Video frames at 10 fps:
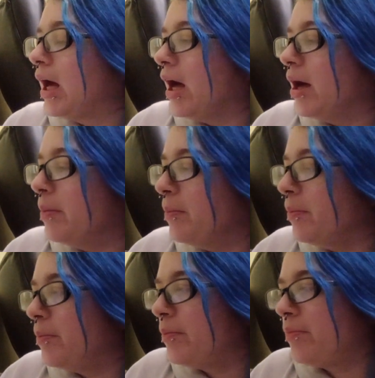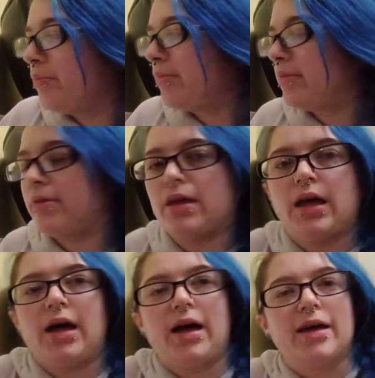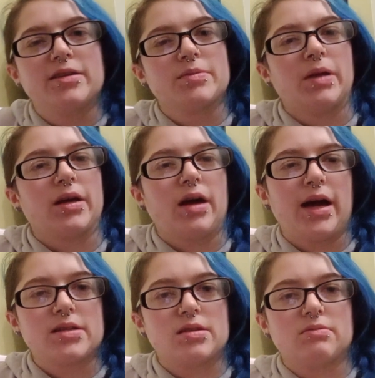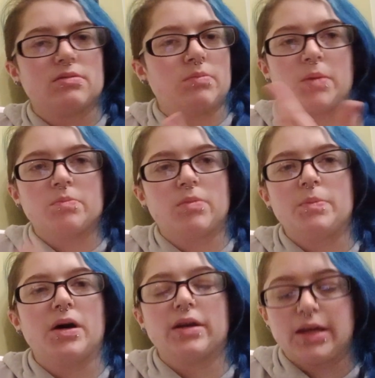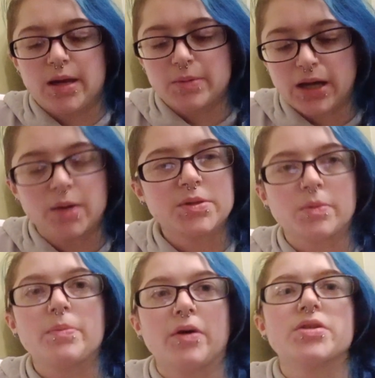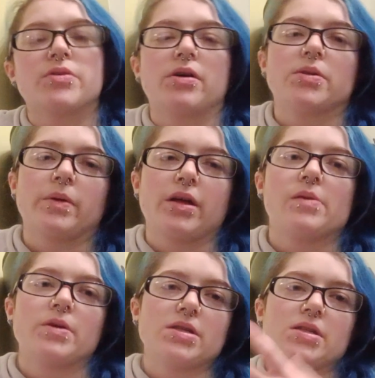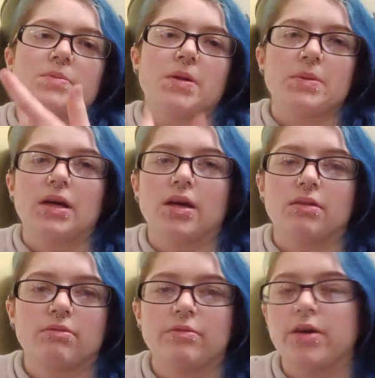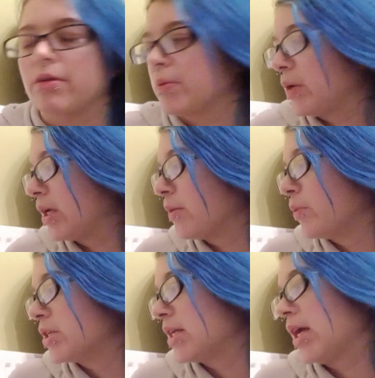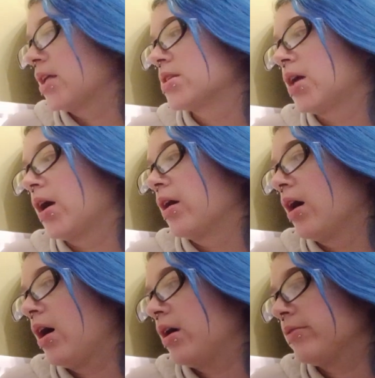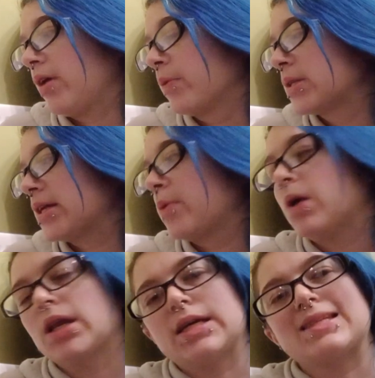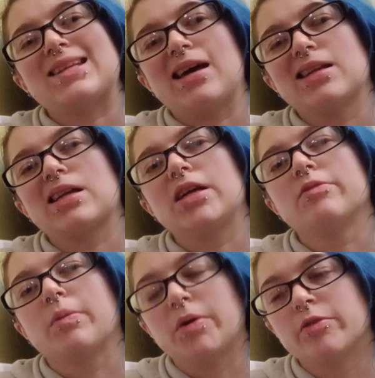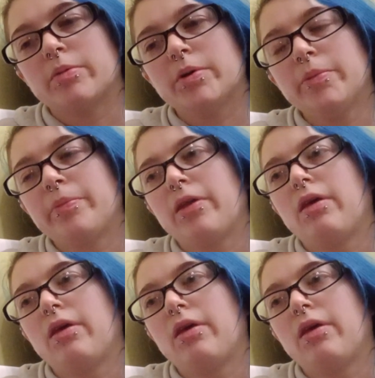And like I had to, my partner came and helped, and we both struggled with it. It wasn't just me being very weak and wussy. So I would say while it is technically removable,